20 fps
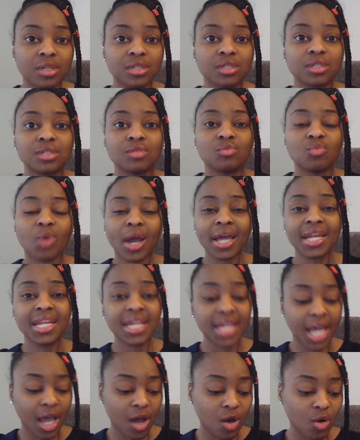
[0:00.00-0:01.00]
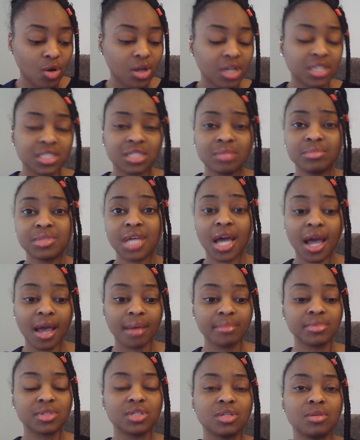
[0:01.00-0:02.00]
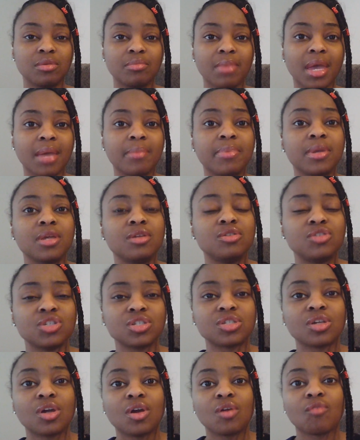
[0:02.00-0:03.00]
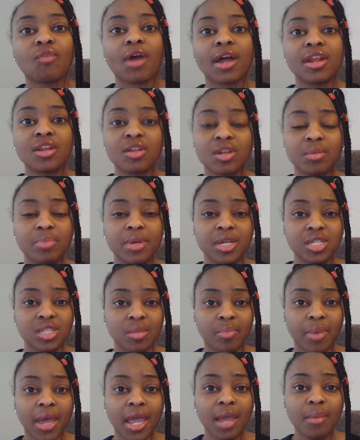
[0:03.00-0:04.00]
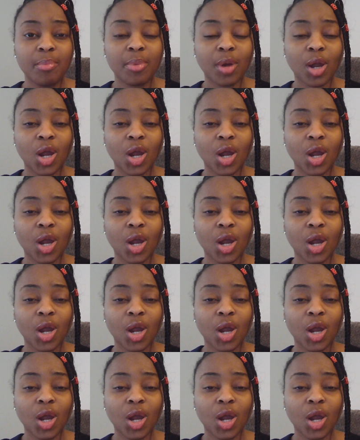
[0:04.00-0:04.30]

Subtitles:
Write it out. Sometimes maybe you just write it on a piece of paper